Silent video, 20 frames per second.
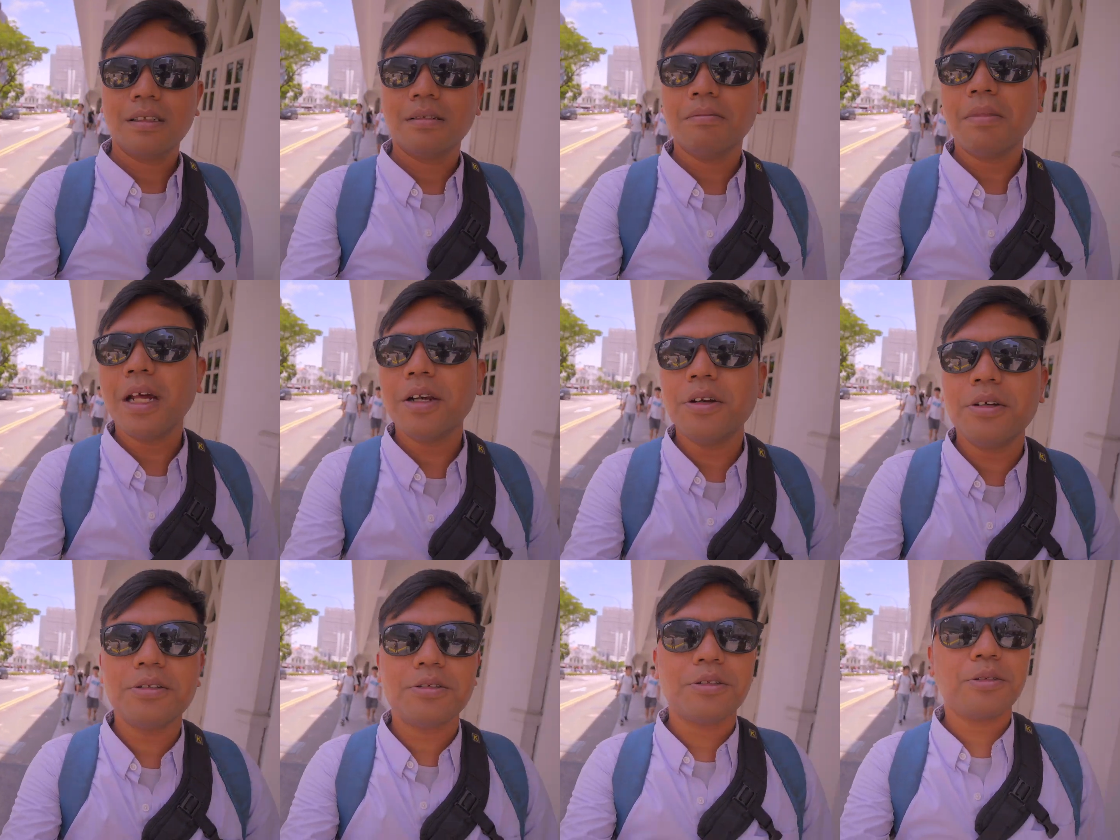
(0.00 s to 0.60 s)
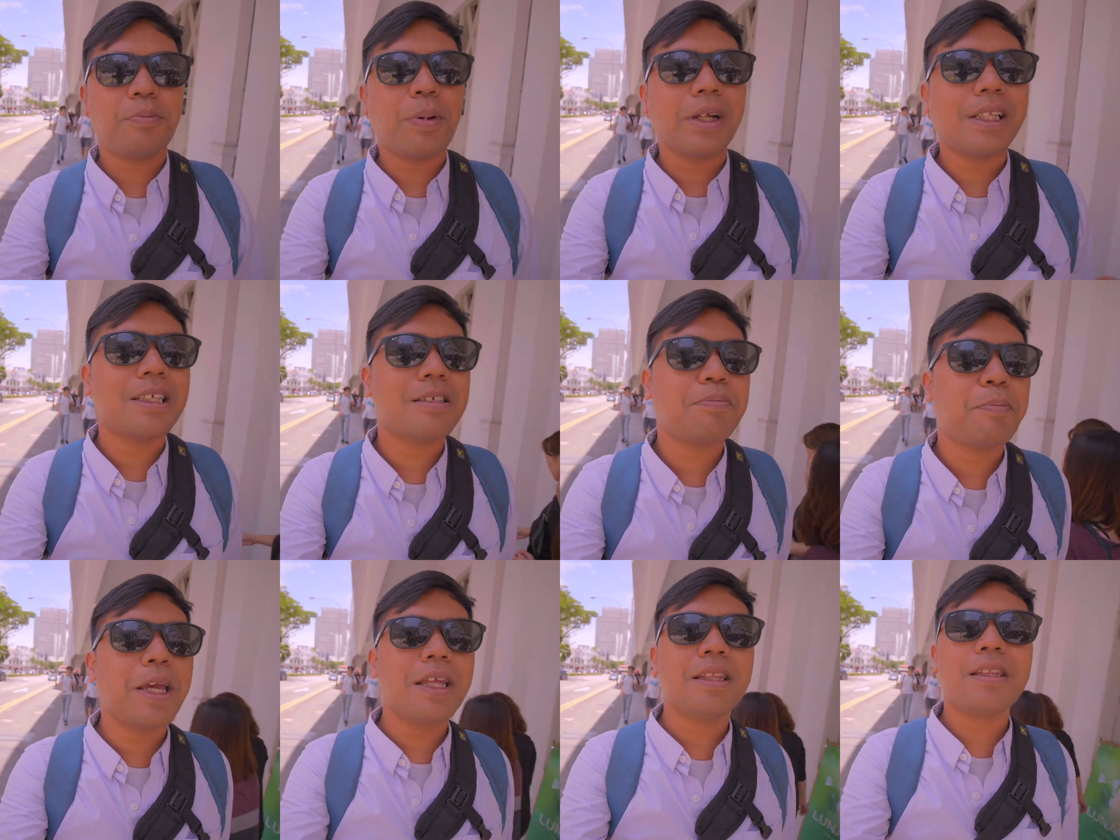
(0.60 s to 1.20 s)
But don't you
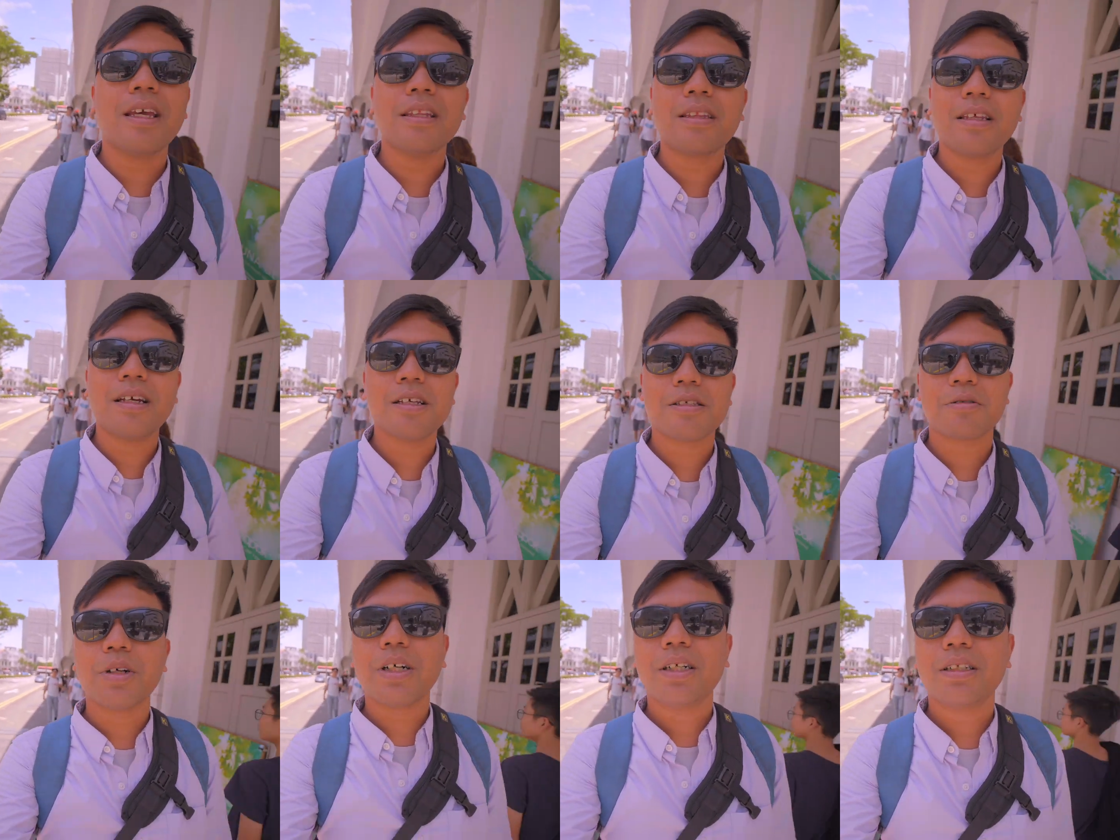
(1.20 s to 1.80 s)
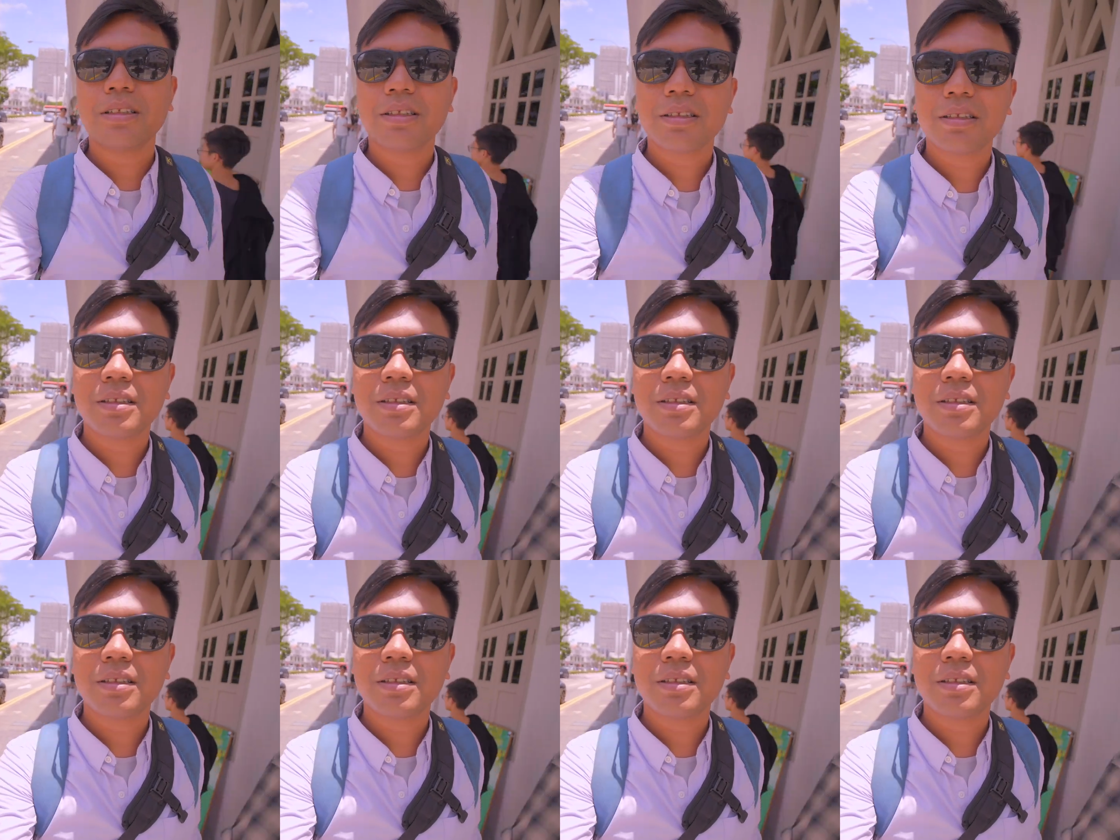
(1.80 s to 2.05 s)
participate in theatre as well?